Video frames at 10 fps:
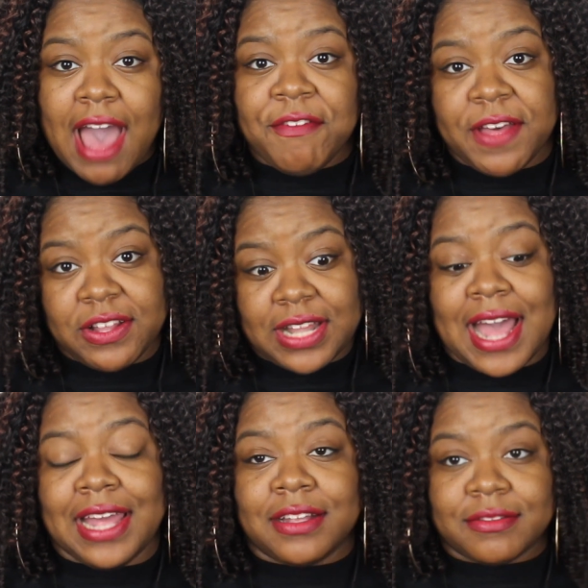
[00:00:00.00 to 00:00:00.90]
I felt
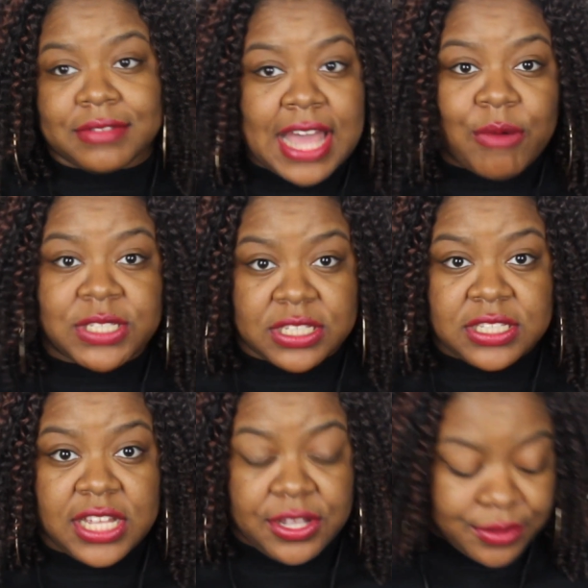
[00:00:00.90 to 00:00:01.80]
like that was a
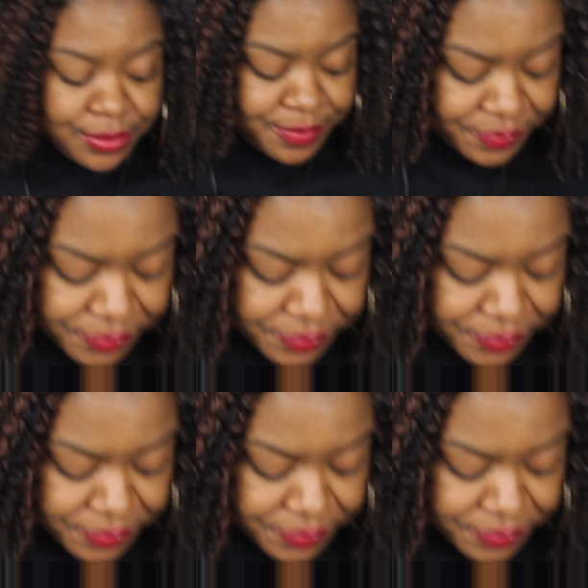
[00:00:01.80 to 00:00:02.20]
steal.